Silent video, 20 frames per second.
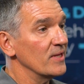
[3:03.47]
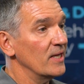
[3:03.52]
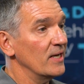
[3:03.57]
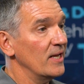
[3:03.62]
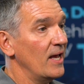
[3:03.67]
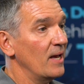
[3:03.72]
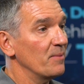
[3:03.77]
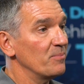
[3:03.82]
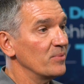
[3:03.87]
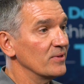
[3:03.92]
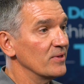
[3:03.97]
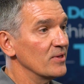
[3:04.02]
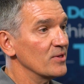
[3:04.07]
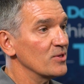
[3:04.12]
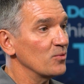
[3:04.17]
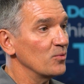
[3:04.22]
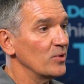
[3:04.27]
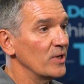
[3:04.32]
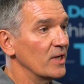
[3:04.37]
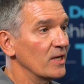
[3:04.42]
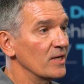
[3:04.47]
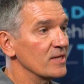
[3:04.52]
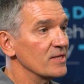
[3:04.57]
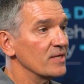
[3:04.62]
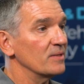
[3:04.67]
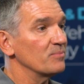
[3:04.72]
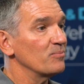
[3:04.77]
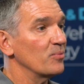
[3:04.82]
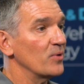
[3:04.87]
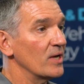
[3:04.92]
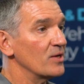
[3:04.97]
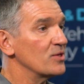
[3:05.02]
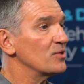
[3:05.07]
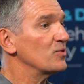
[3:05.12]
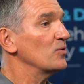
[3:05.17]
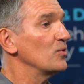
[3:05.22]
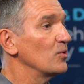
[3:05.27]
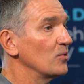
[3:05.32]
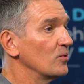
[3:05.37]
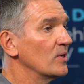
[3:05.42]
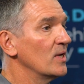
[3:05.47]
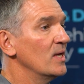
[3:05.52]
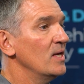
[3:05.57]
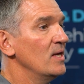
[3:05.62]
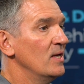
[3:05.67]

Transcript: that happened this week is it breaks through